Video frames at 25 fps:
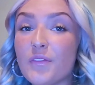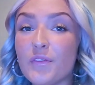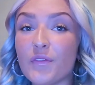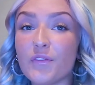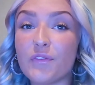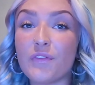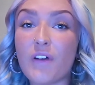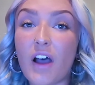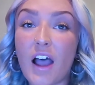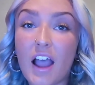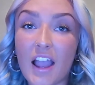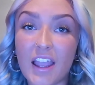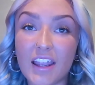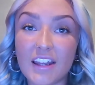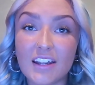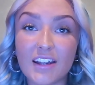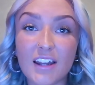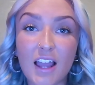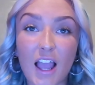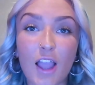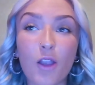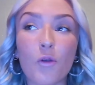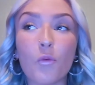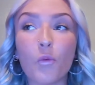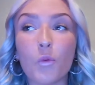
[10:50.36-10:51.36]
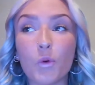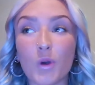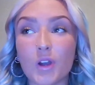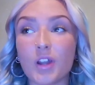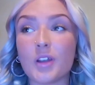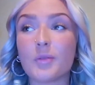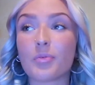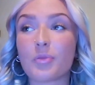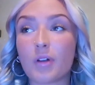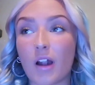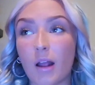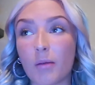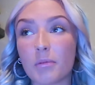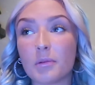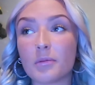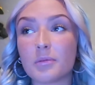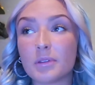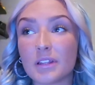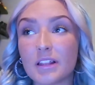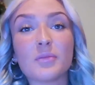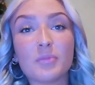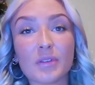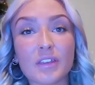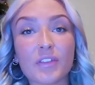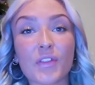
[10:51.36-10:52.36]
fine, I would
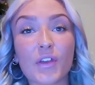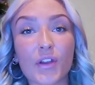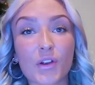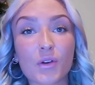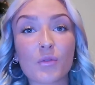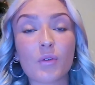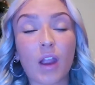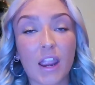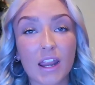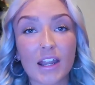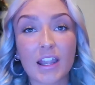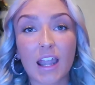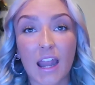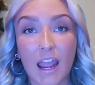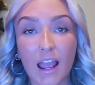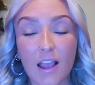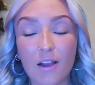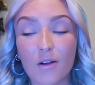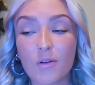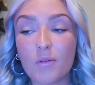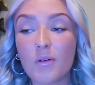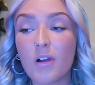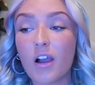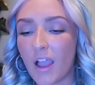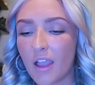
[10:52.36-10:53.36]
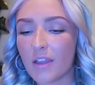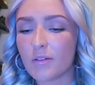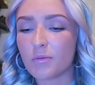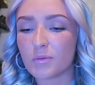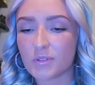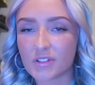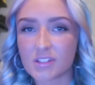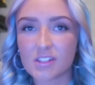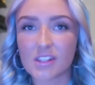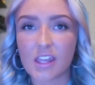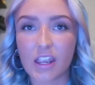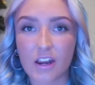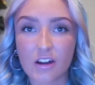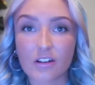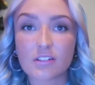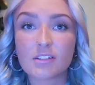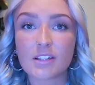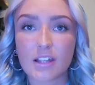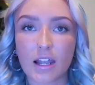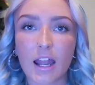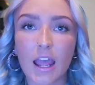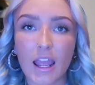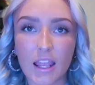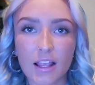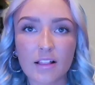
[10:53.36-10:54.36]
probably be there right now. I was there
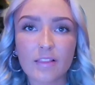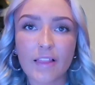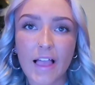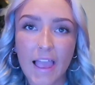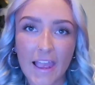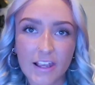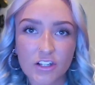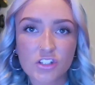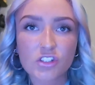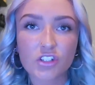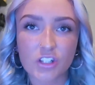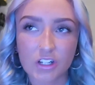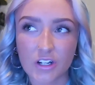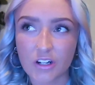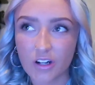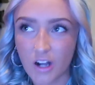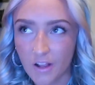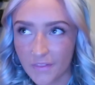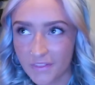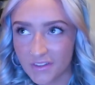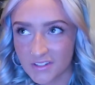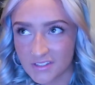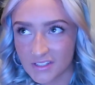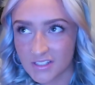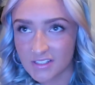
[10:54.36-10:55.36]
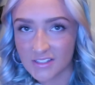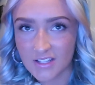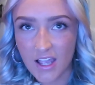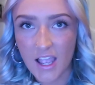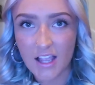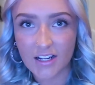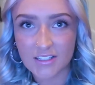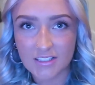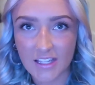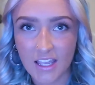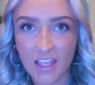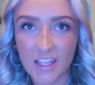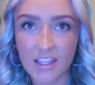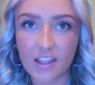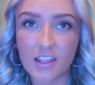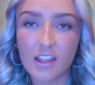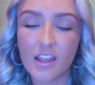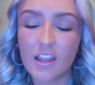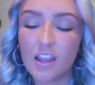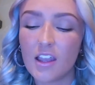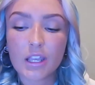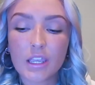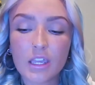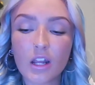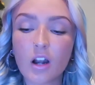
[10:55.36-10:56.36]
today last year on this exact day.
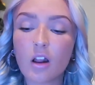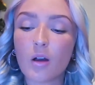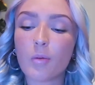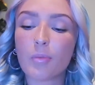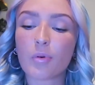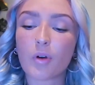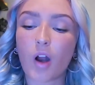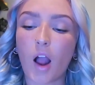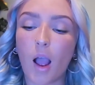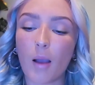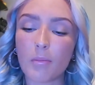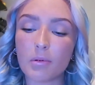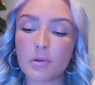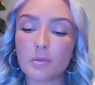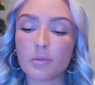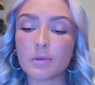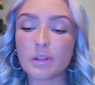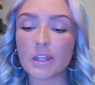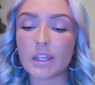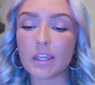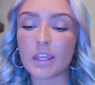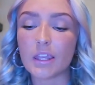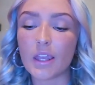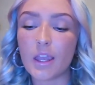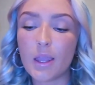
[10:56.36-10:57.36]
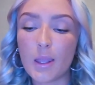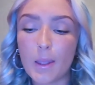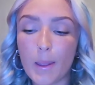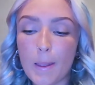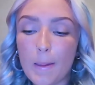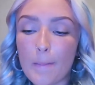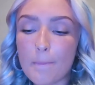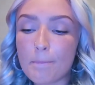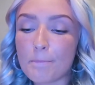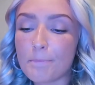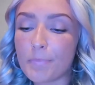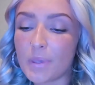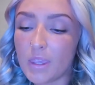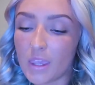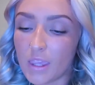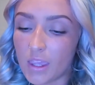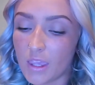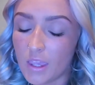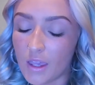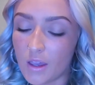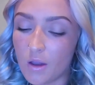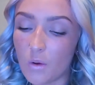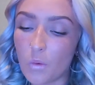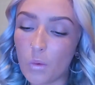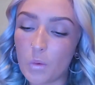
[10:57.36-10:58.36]
It'll probably
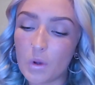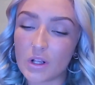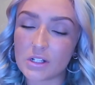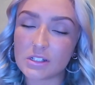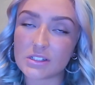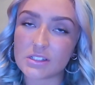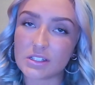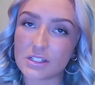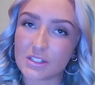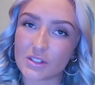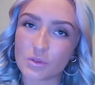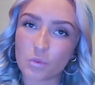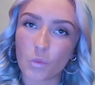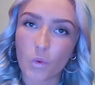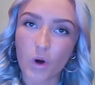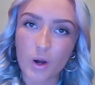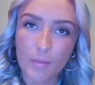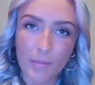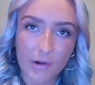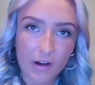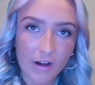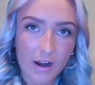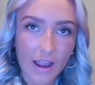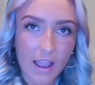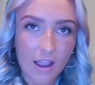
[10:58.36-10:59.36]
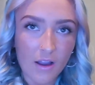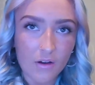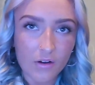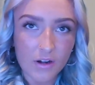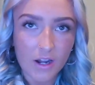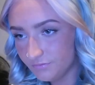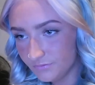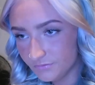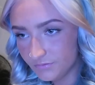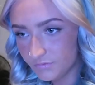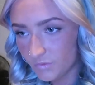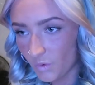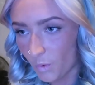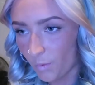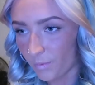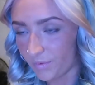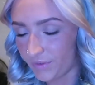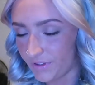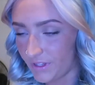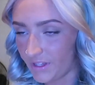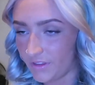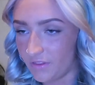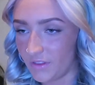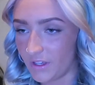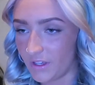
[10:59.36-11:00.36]
be once it's warmer out. Hopefully